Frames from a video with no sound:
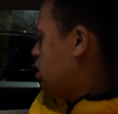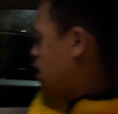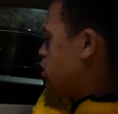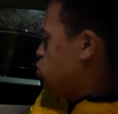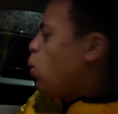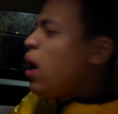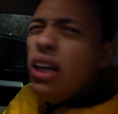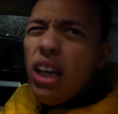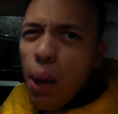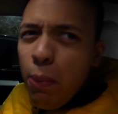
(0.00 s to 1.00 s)
There's
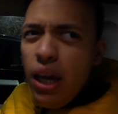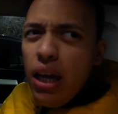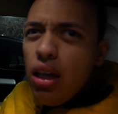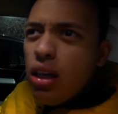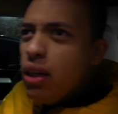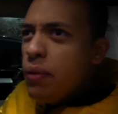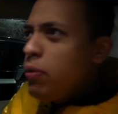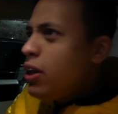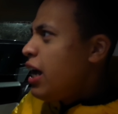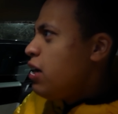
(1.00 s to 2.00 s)
one coming
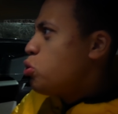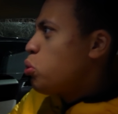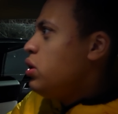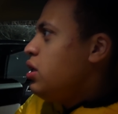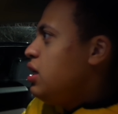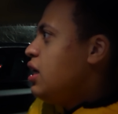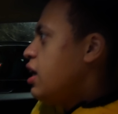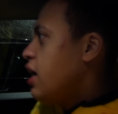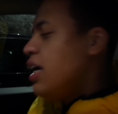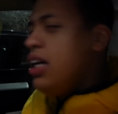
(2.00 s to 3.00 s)
later on in the year
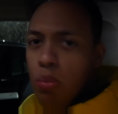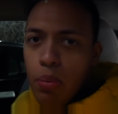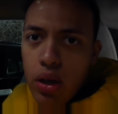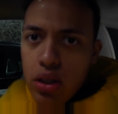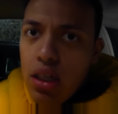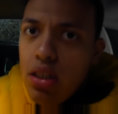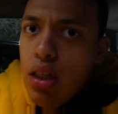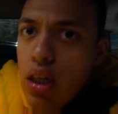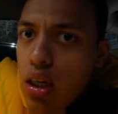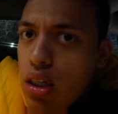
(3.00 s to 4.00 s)
that Elon Musk is
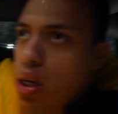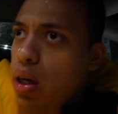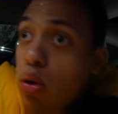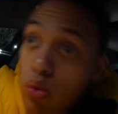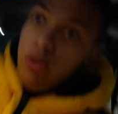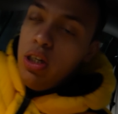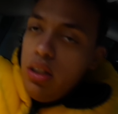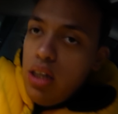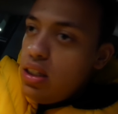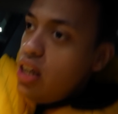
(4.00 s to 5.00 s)
doing, or shall I
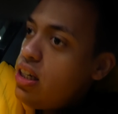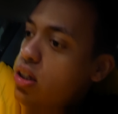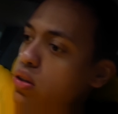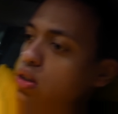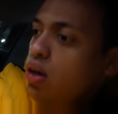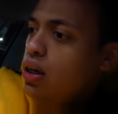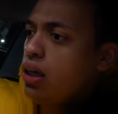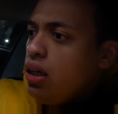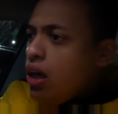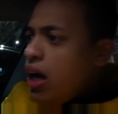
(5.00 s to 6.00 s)
say Tesla is doing,
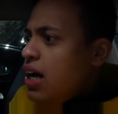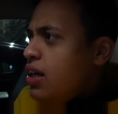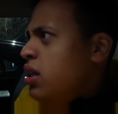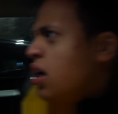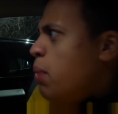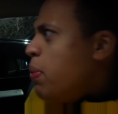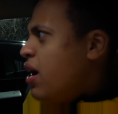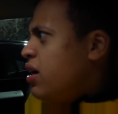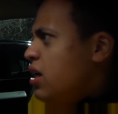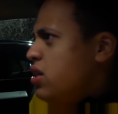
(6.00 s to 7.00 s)
and
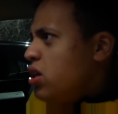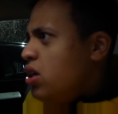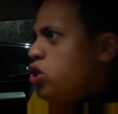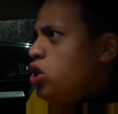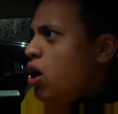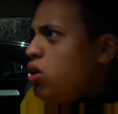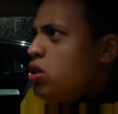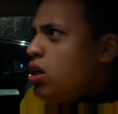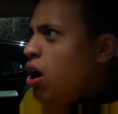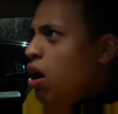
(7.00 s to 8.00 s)
apparently it's going to charge
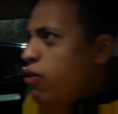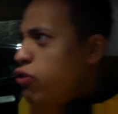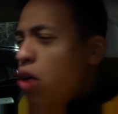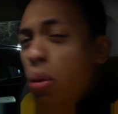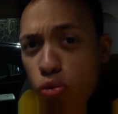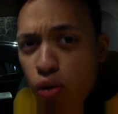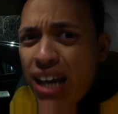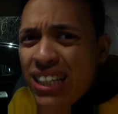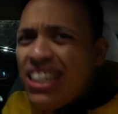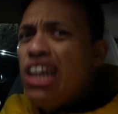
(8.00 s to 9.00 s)
the car from
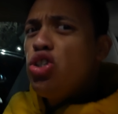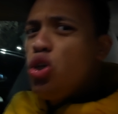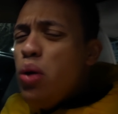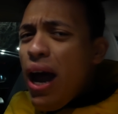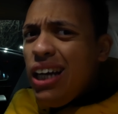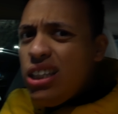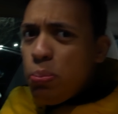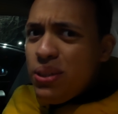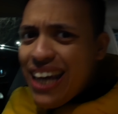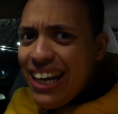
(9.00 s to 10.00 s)
rest to
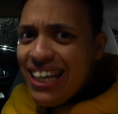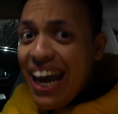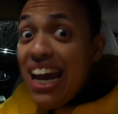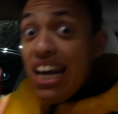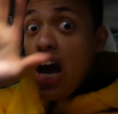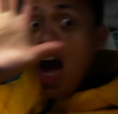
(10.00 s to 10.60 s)
80% in